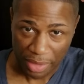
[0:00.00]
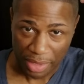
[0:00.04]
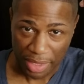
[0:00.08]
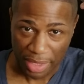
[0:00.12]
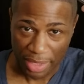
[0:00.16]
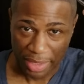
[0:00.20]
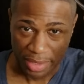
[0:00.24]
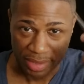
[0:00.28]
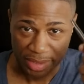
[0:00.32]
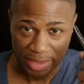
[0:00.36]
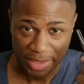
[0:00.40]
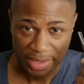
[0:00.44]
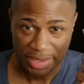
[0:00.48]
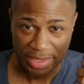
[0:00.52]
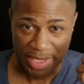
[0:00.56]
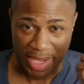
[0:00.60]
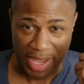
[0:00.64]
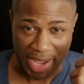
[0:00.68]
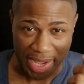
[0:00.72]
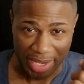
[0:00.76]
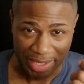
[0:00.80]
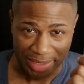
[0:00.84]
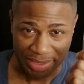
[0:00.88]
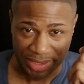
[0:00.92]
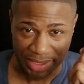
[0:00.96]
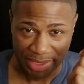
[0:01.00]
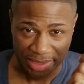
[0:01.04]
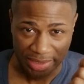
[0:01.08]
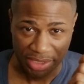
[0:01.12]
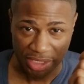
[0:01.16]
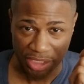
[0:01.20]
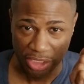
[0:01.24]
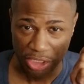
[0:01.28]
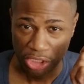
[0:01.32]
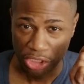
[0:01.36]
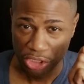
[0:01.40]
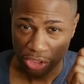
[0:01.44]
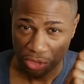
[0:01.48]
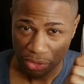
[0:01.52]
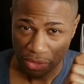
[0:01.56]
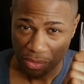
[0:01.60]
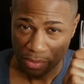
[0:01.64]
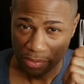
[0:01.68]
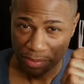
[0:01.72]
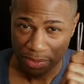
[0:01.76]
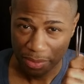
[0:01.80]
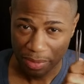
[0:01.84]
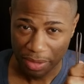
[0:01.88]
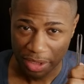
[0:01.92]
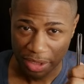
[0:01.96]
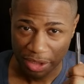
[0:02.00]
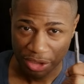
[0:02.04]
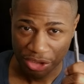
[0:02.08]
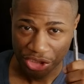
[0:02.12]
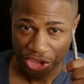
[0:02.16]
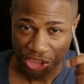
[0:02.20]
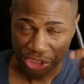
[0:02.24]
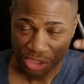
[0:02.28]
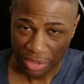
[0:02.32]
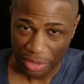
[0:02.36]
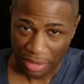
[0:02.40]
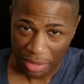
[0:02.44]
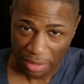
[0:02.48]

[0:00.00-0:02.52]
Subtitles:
And this acts as a little brush.